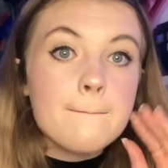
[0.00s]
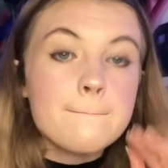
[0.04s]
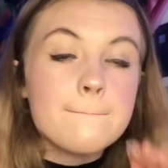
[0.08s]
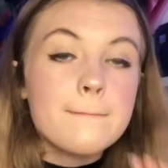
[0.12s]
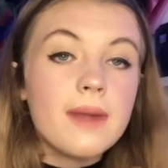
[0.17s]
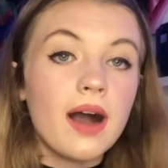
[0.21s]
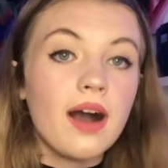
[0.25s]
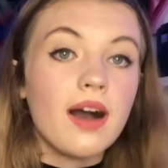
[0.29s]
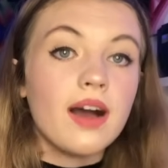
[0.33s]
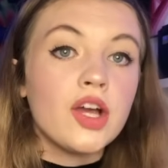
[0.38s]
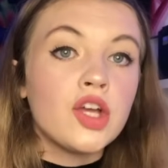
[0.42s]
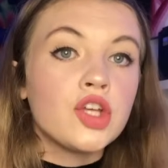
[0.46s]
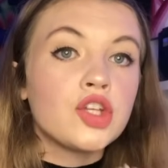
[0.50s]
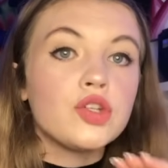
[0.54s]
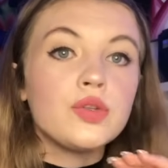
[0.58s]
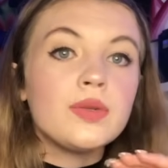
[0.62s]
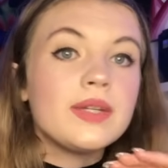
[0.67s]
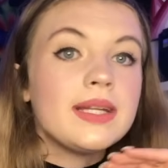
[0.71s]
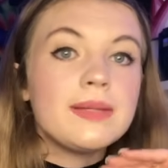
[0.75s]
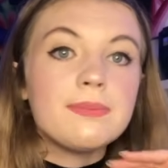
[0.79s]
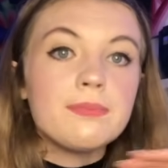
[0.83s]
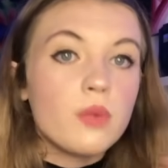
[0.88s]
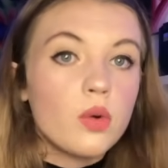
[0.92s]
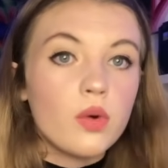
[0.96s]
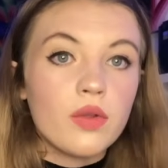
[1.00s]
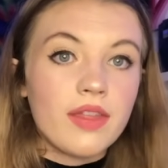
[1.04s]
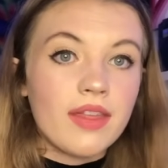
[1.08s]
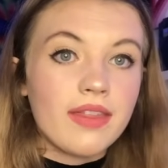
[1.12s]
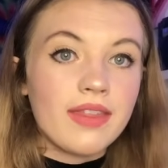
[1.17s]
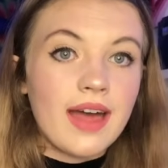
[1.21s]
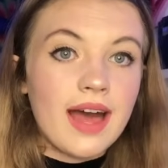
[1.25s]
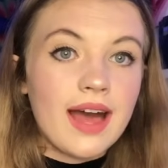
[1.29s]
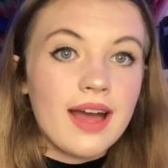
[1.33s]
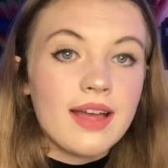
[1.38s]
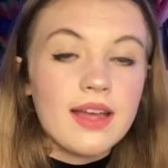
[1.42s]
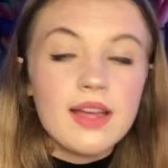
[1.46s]
But you need more than
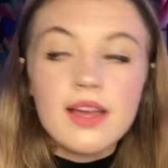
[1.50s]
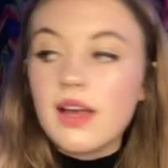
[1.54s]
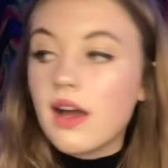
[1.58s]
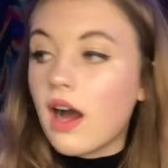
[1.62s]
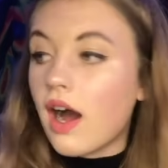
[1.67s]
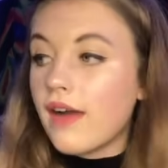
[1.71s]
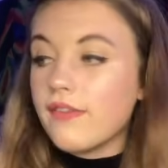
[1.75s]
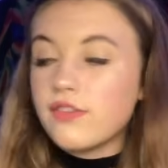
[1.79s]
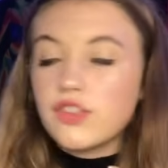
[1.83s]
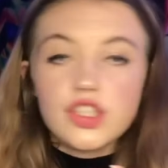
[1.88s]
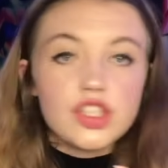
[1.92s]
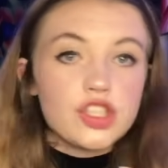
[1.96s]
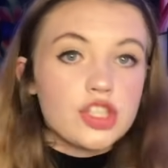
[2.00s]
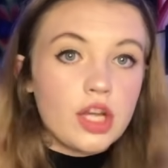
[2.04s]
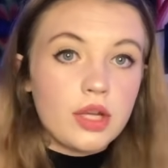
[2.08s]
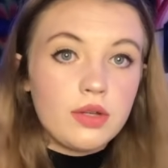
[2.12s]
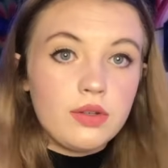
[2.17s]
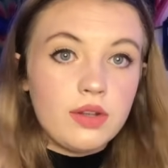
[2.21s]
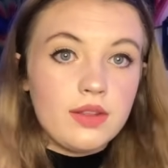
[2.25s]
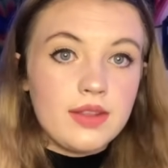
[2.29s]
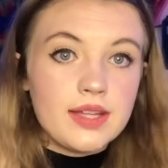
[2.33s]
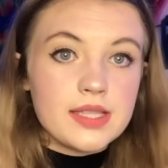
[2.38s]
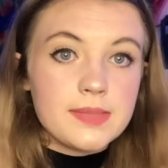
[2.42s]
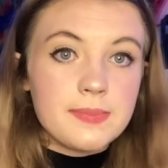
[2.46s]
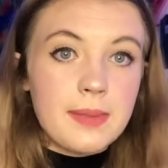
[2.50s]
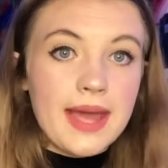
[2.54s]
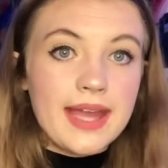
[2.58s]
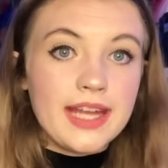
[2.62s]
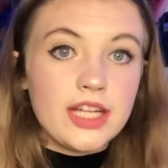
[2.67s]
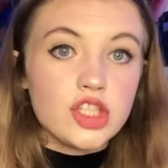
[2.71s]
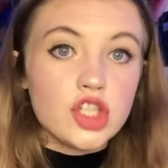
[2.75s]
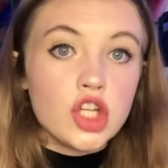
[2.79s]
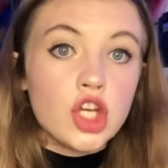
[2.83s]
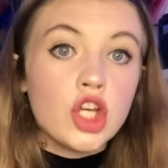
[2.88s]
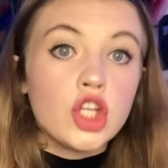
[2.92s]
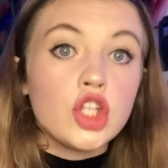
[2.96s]
that. I've just shown you this
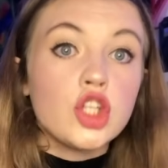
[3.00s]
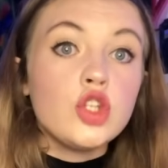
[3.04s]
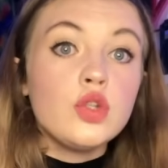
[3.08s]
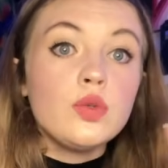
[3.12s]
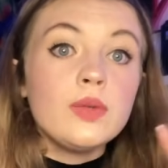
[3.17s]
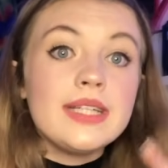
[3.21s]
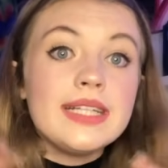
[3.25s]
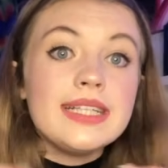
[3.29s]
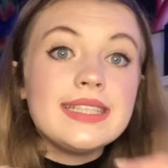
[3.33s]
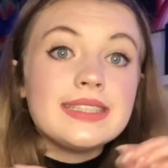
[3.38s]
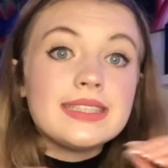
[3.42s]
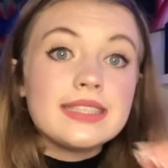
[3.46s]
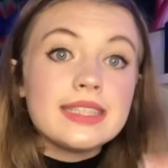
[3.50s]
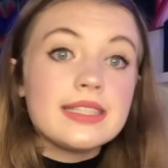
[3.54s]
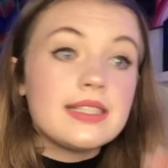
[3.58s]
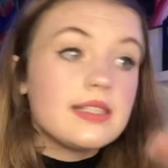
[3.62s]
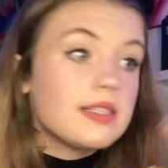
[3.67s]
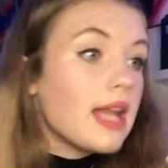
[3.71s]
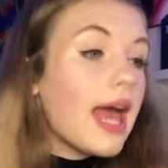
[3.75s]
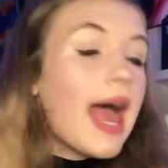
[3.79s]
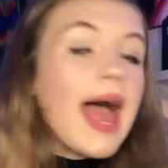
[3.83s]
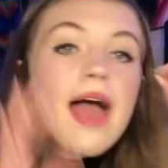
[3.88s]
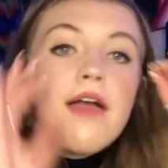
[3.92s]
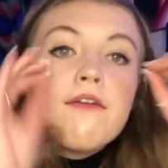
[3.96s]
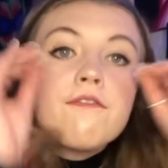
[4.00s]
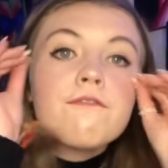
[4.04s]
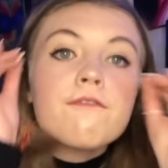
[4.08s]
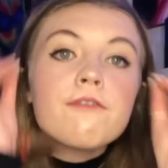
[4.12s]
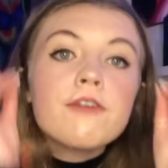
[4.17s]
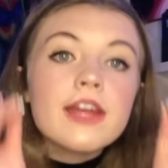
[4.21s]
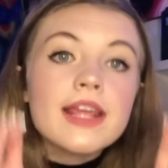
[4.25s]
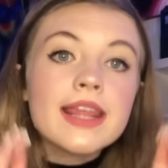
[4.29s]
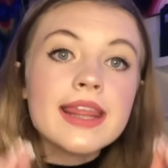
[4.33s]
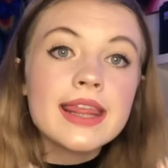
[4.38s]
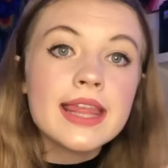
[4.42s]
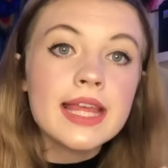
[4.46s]
page. You need to,
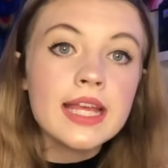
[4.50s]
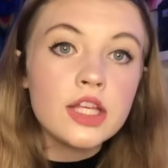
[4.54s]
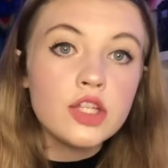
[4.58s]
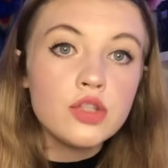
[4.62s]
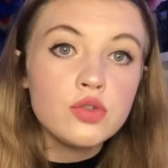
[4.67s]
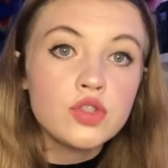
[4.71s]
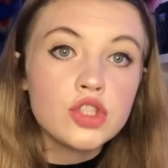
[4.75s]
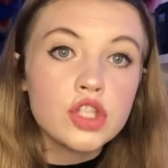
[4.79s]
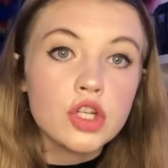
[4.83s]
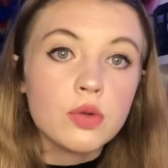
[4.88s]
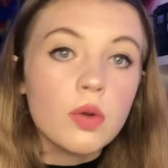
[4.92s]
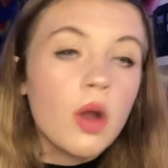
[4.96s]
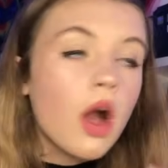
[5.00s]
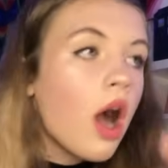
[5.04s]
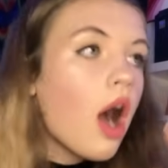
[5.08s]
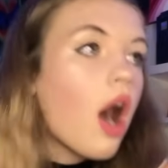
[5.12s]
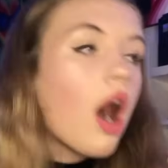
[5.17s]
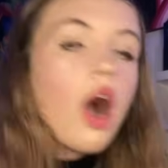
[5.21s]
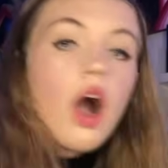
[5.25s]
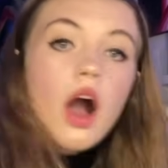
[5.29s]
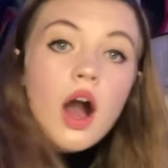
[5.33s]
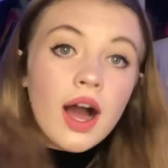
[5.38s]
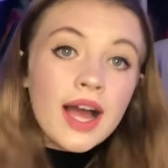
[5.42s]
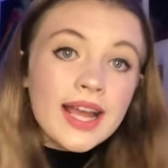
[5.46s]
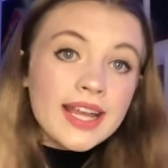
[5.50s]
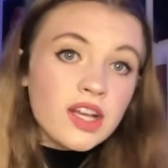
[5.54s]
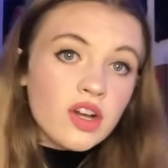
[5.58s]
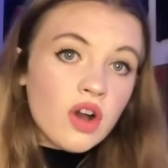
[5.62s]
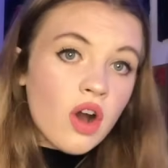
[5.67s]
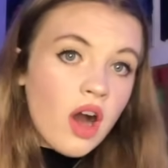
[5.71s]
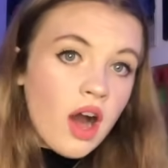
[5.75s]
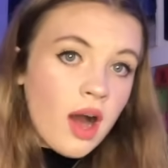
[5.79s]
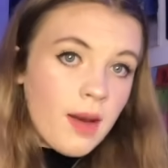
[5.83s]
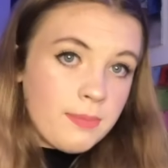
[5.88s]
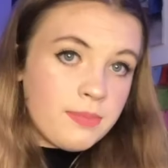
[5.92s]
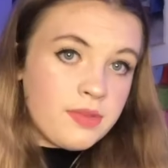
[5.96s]
everything you do. I
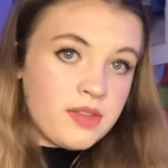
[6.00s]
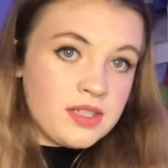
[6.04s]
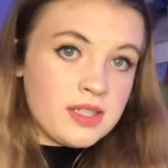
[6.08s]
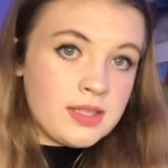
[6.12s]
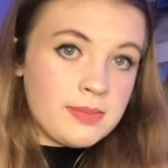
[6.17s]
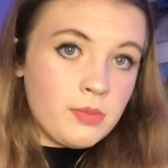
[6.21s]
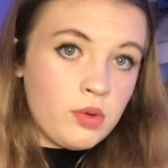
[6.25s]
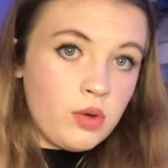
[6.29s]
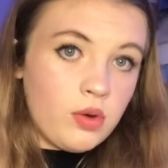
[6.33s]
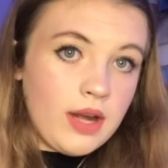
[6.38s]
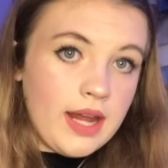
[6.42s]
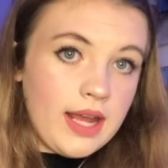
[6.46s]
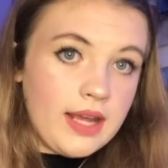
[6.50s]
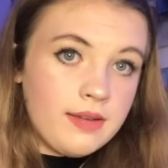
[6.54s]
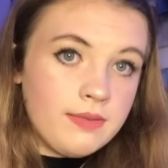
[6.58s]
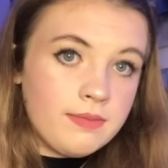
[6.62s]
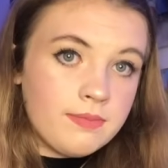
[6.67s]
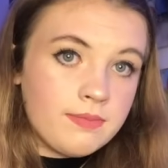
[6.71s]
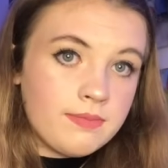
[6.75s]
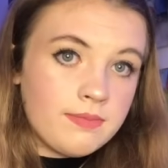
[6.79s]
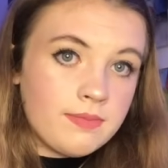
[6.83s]
got up this morning